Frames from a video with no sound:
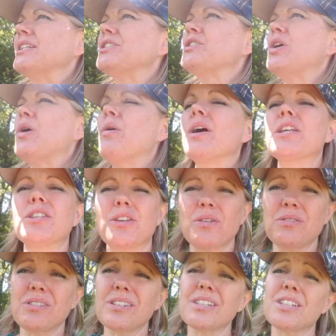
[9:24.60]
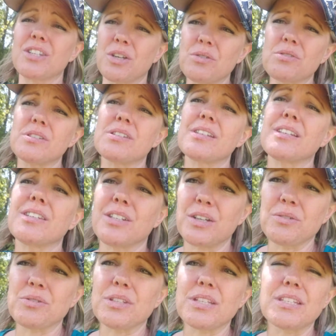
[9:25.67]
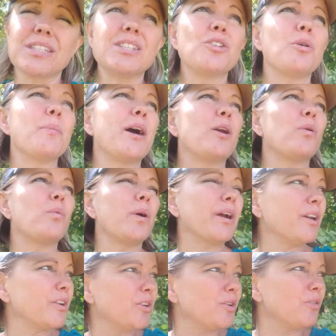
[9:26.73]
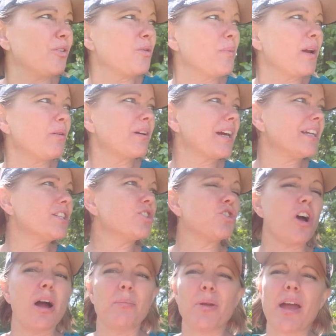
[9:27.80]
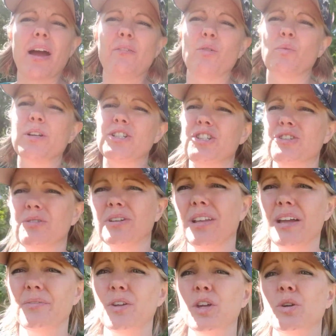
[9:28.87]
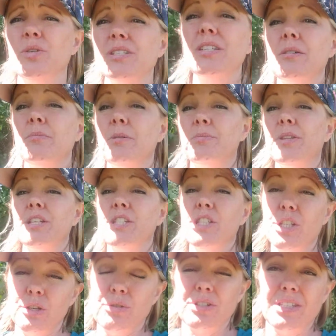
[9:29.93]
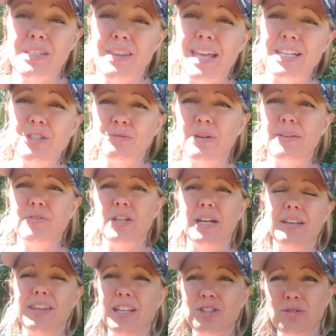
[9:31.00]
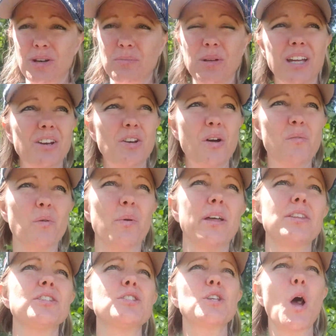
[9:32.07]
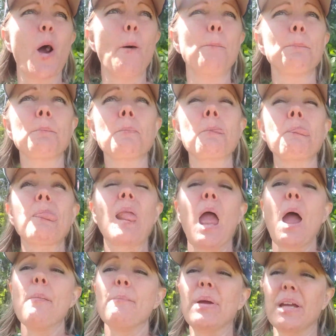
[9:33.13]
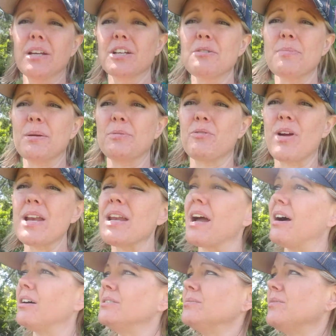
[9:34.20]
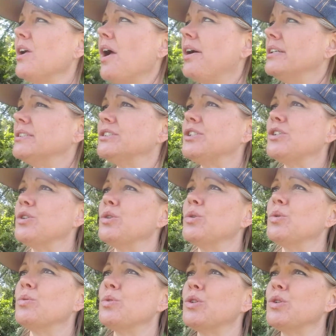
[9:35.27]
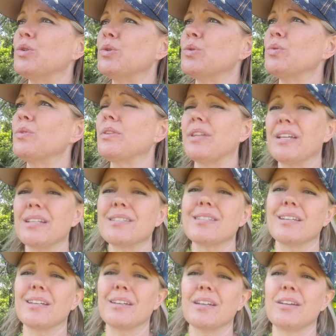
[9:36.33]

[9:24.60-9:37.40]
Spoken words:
So excuses. No matter where you're doing, no matter what kind of job you have or what you're doing in life, you can always come up with excuses, and that's what I've done. That's what I'm getting over with. So making a commitment right now to do things that